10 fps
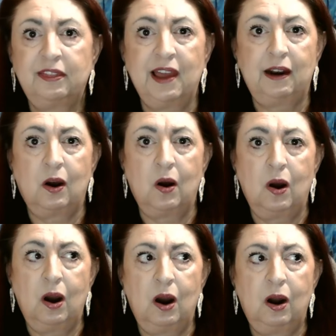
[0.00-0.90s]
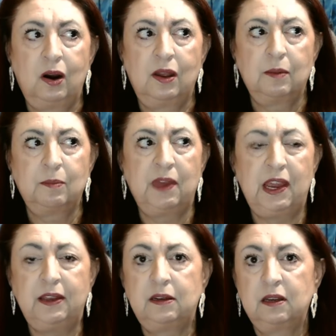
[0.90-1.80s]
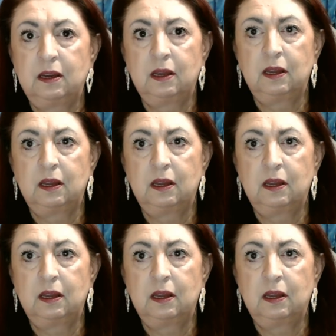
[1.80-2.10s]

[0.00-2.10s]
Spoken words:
that are made